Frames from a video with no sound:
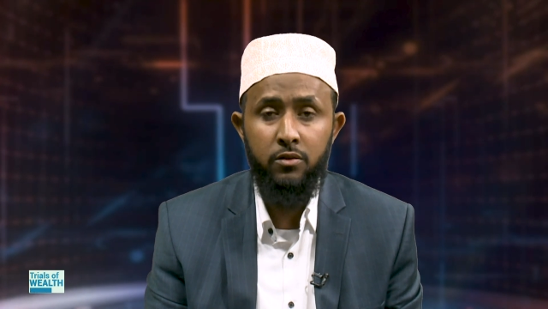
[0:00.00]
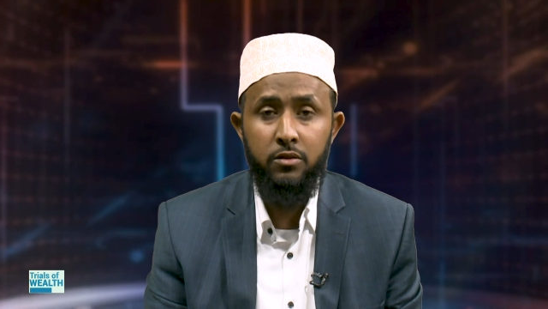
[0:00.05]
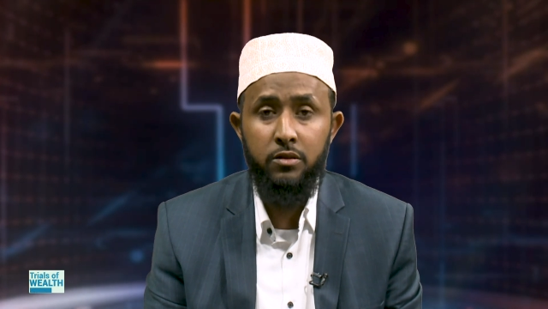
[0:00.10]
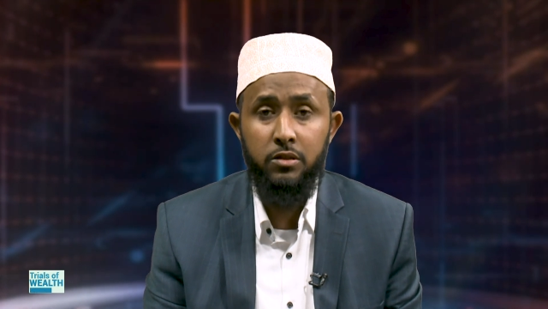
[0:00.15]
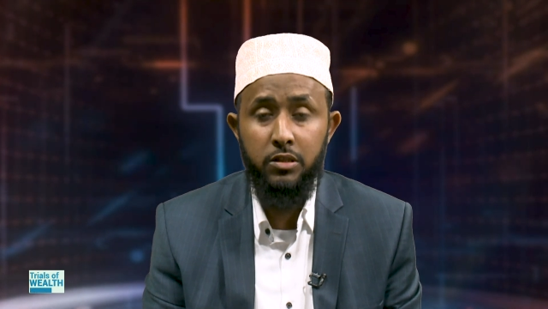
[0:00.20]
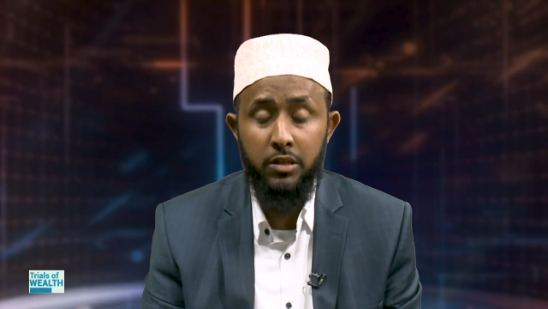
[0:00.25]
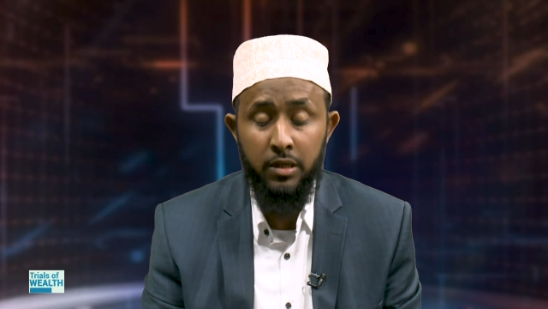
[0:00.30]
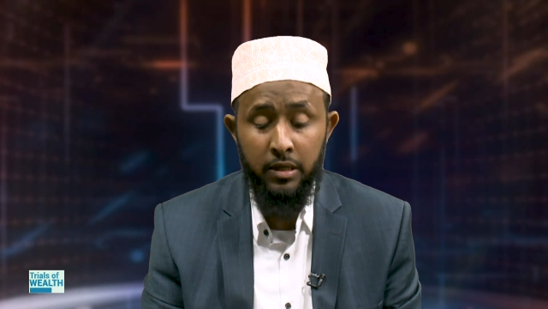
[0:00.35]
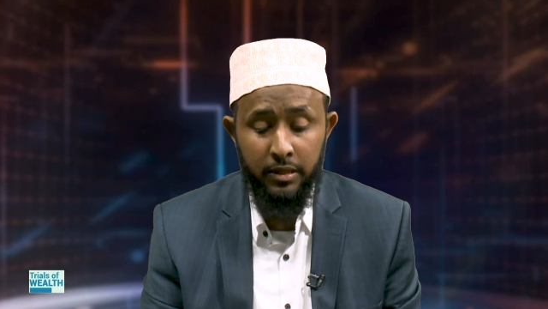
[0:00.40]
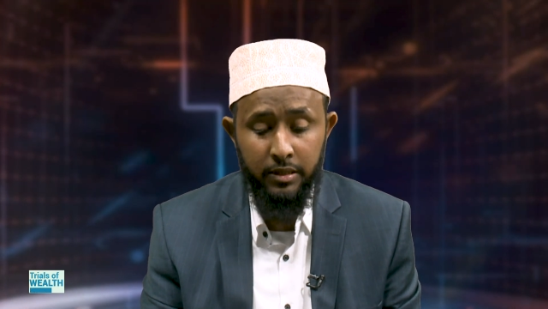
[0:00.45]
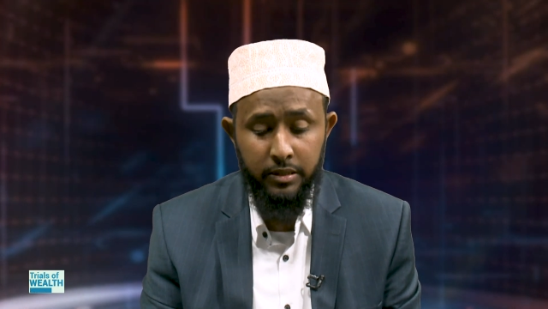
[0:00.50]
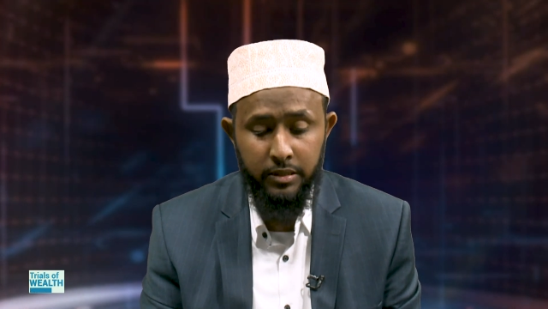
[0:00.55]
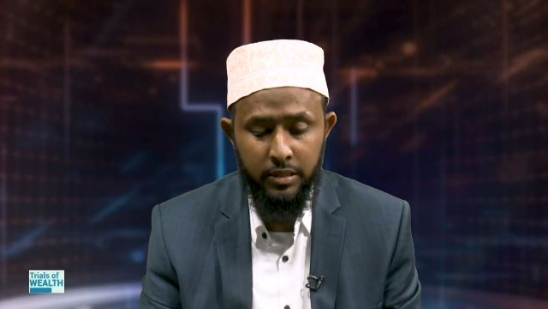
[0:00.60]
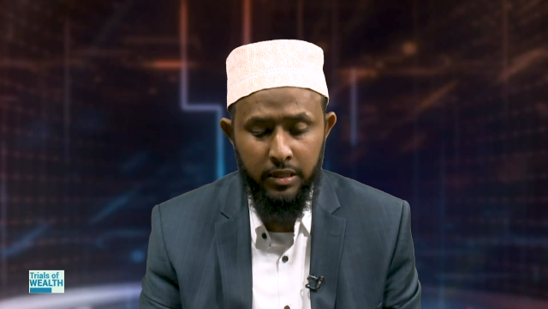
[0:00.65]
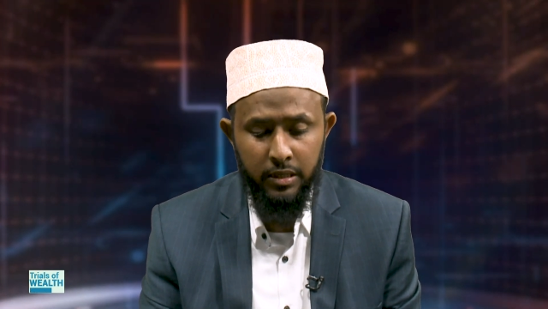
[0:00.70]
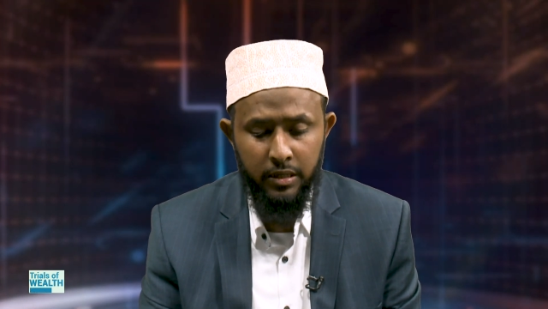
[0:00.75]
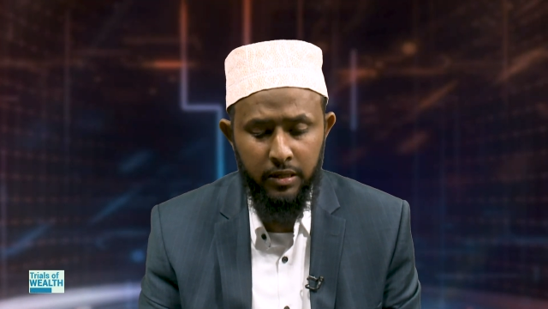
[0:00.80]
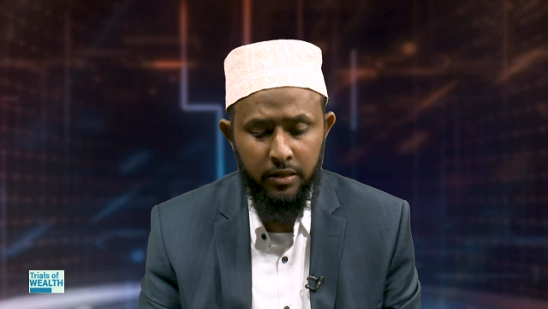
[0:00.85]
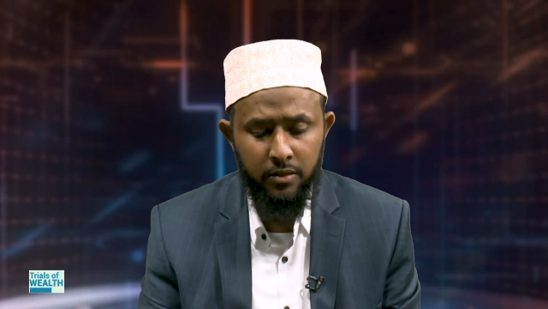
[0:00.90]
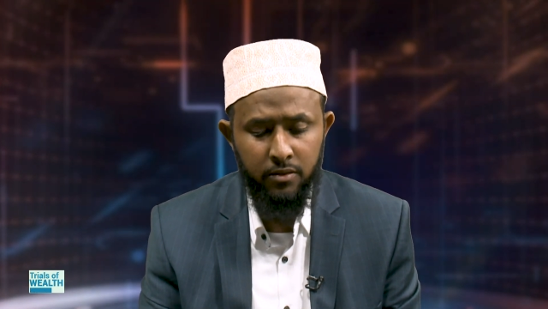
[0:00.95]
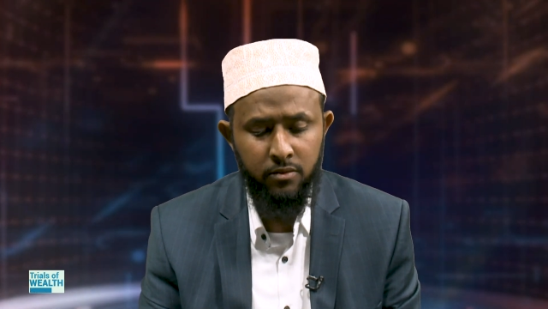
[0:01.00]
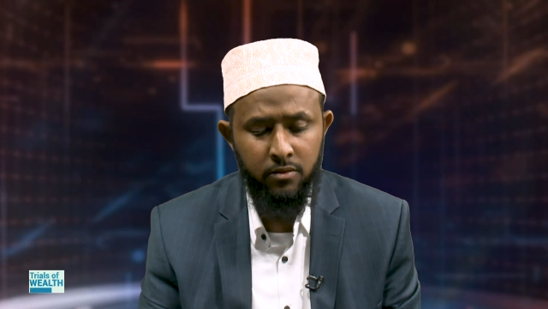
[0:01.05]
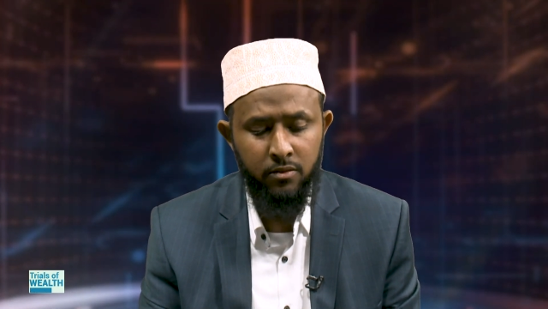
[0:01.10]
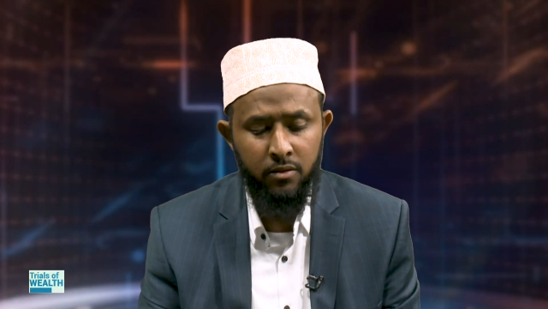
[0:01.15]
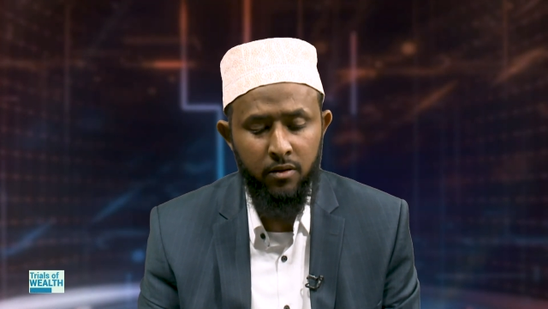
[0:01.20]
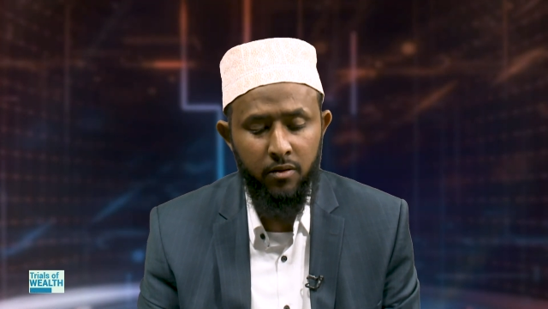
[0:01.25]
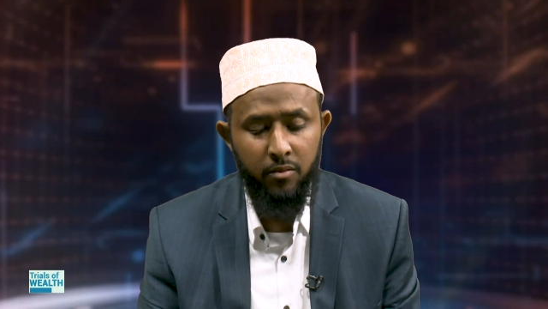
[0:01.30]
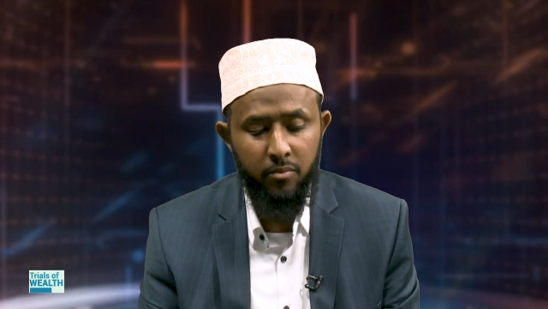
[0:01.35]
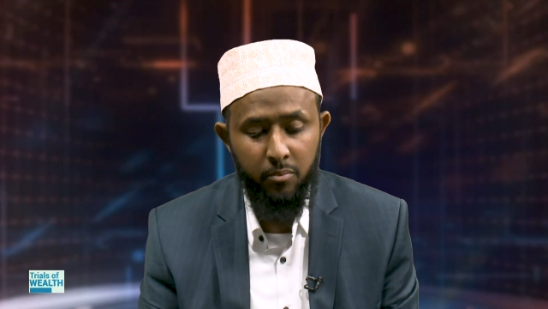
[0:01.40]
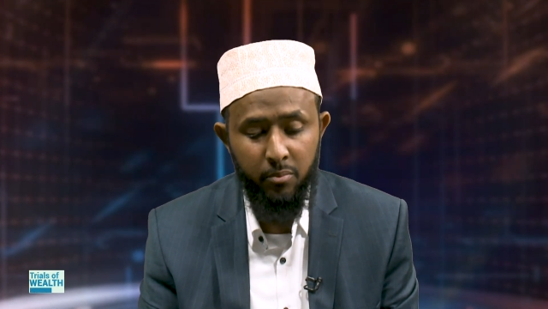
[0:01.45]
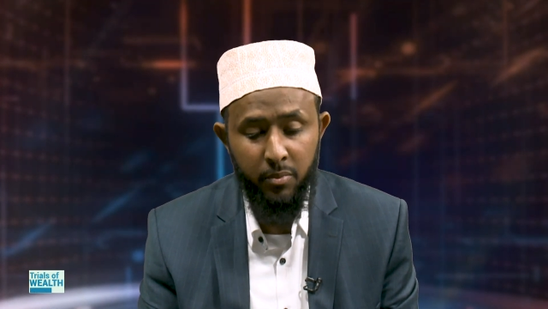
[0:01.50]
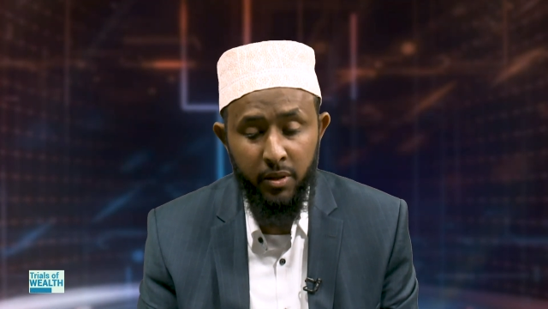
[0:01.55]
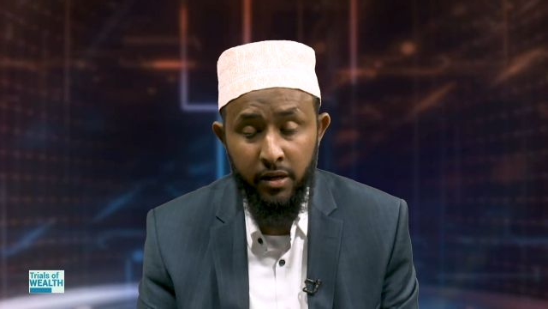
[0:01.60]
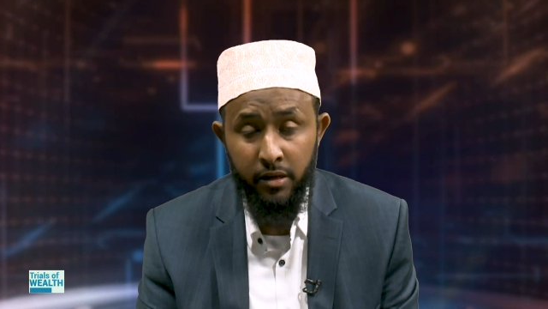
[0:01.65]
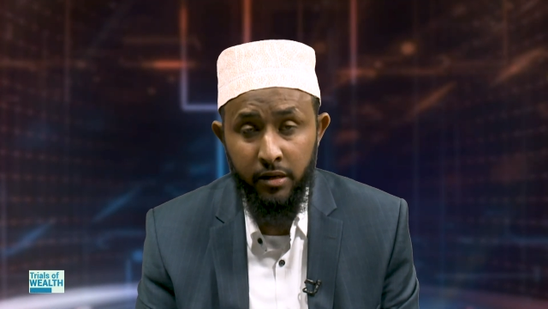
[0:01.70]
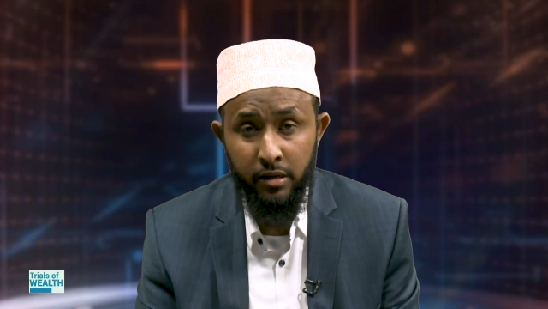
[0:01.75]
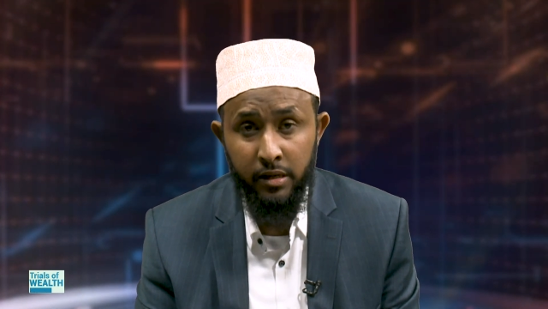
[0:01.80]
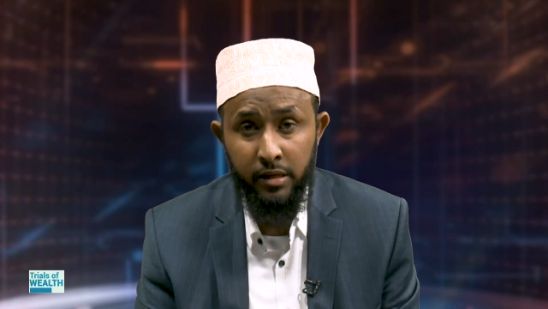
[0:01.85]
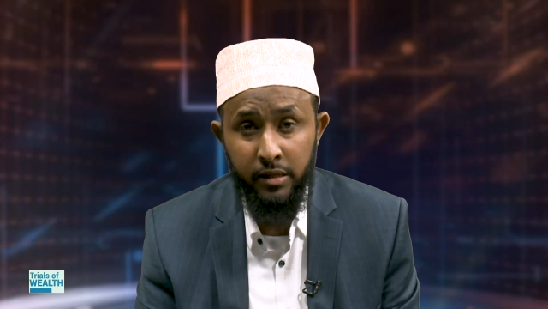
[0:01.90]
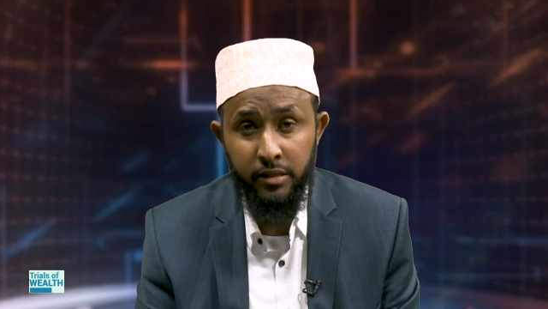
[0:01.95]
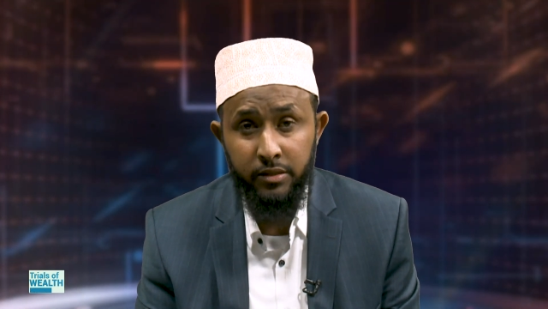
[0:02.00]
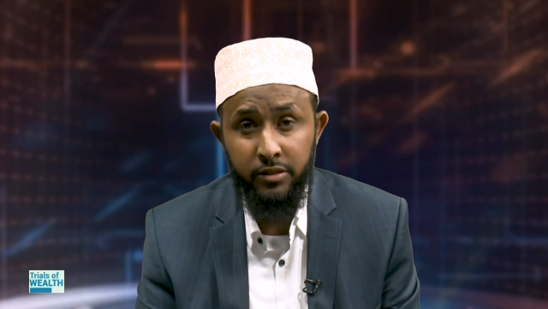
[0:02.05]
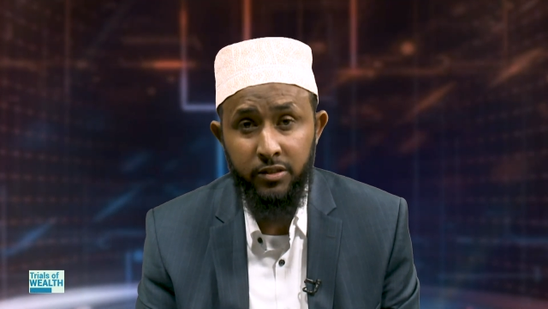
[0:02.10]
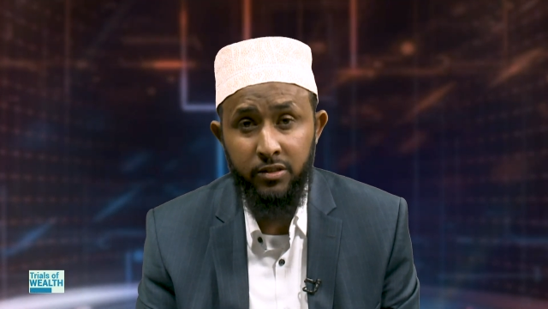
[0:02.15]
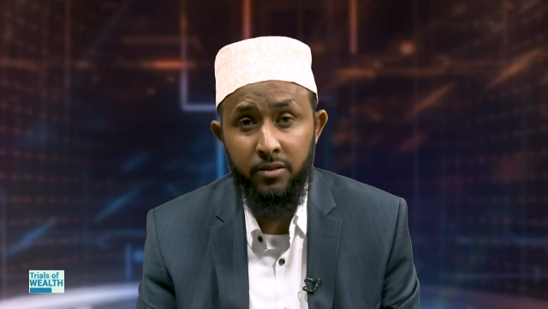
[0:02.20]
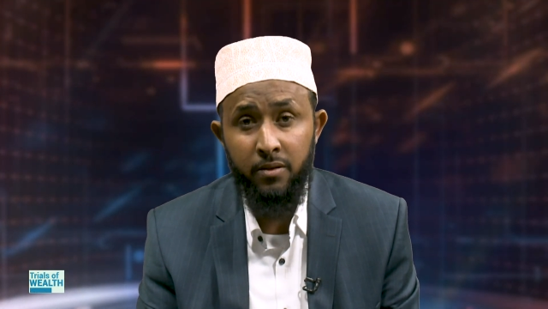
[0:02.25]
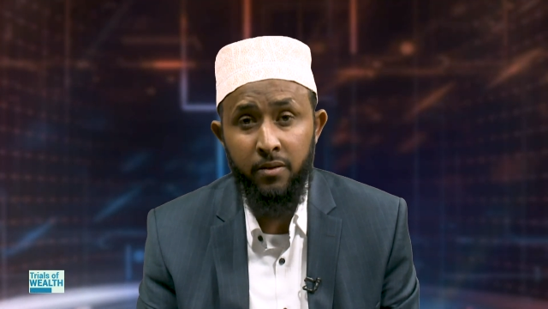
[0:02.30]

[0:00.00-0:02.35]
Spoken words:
shelter, marriage,